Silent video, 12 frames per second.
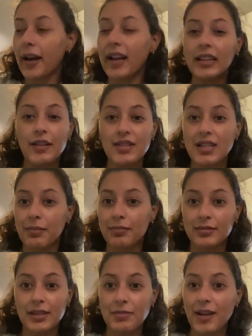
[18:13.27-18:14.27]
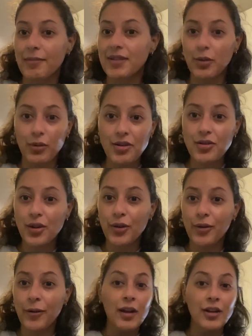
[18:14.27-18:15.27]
I leave sometimes the window